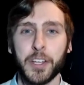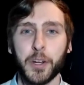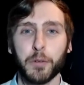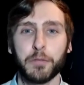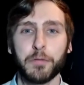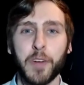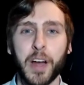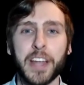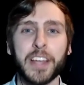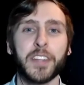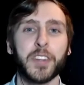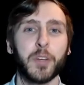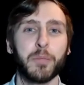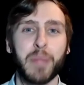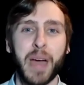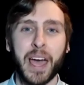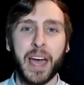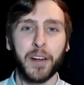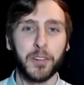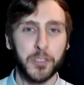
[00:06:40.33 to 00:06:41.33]
fighting the
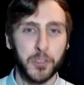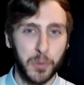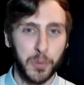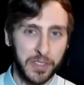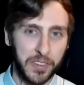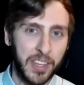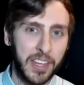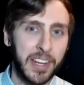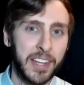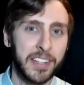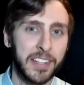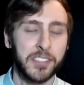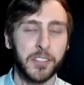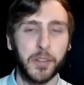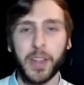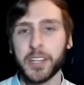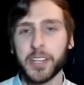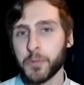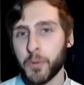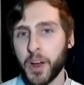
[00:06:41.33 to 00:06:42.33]
battles within it.
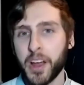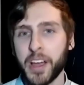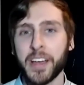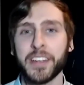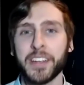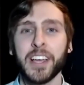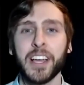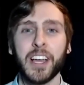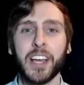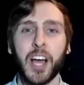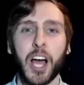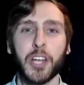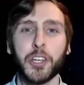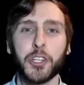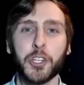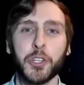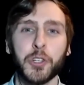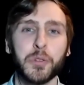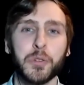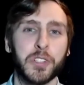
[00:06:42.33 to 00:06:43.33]
So that's why I
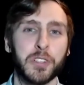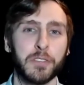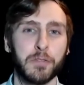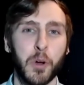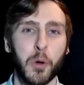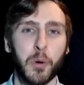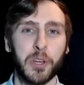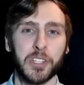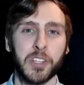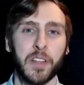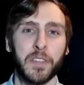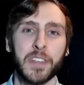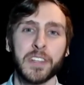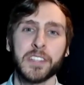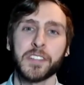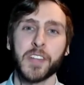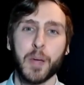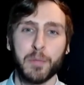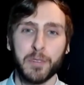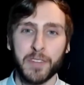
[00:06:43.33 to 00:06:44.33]
choose to focus on
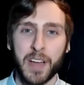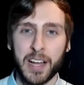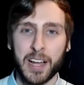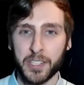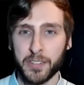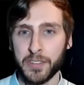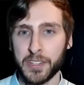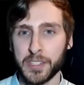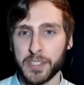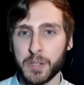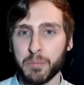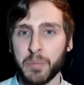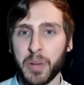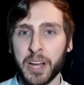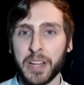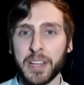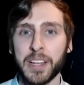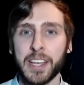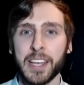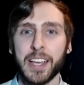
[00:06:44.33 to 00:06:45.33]
this type of activism.
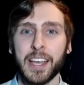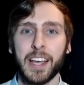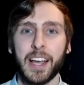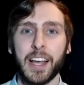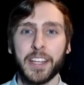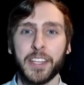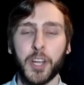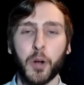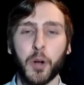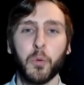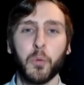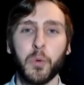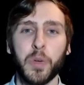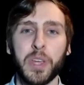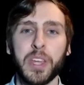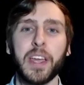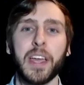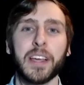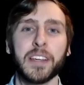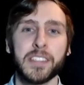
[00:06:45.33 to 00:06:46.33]
But
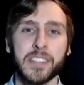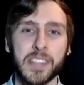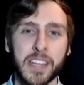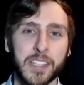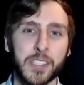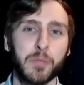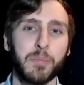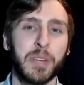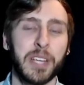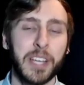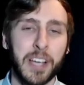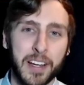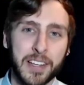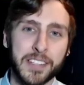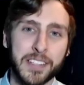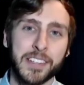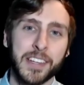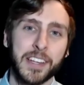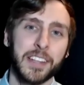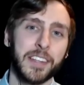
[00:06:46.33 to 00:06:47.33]
we exist
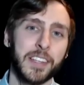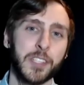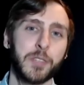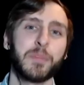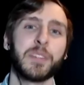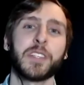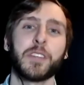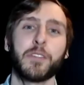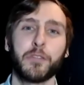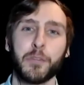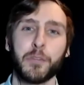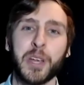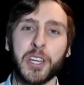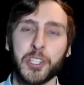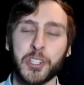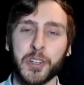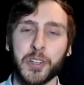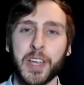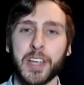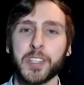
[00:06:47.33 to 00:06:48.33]
because this
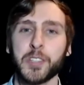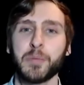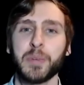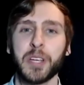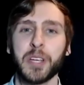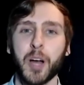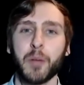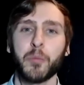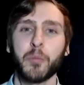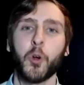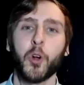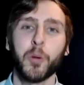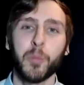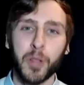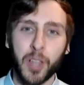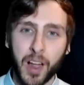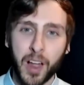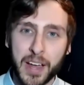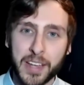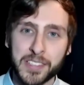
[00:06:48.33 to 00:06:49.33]
misinformation has become
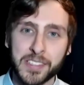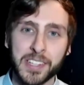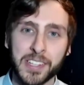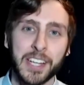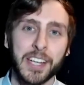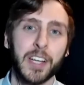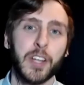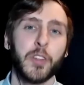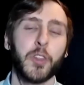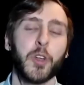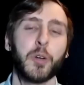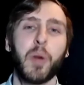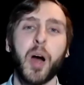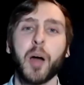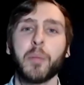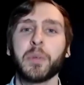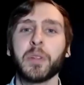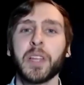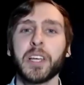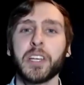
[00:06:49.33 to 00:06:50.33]
normalized. There are
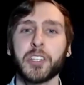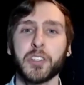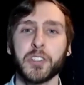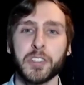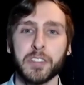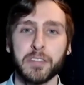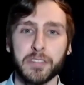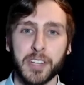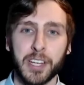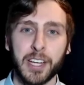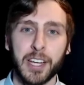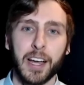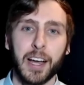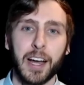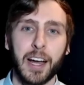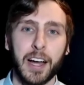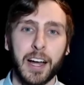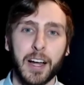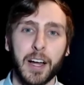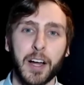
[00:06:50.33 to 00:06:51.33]
populations
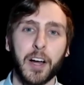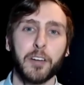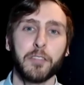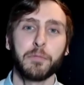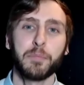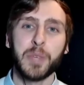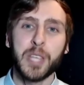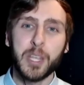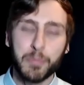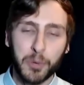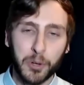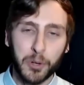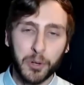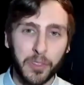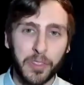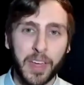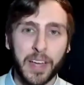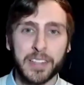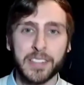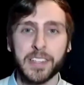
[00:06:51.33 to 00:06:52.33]
of
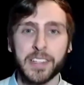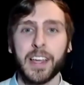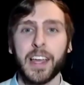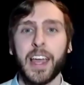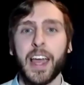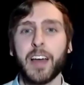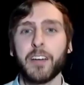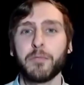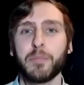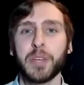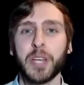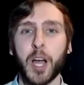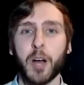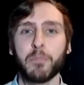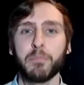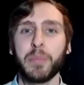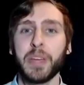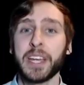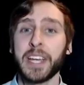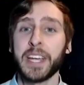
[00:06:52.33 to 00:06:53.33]
people that have
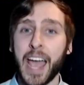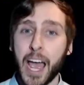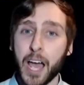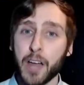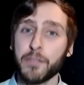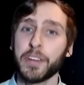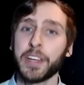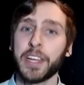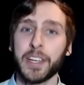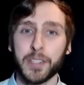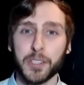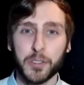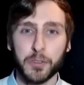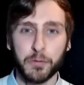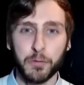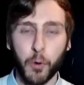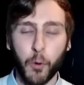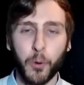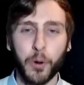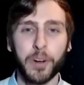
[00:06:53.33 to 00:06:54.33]
become big advocates
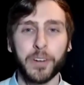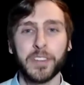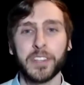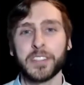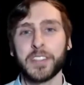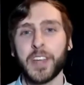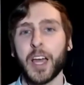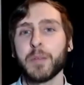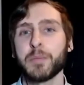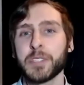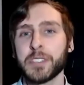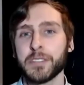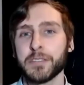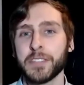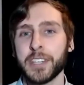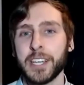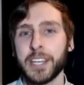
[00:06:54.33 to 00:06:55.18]
for the types of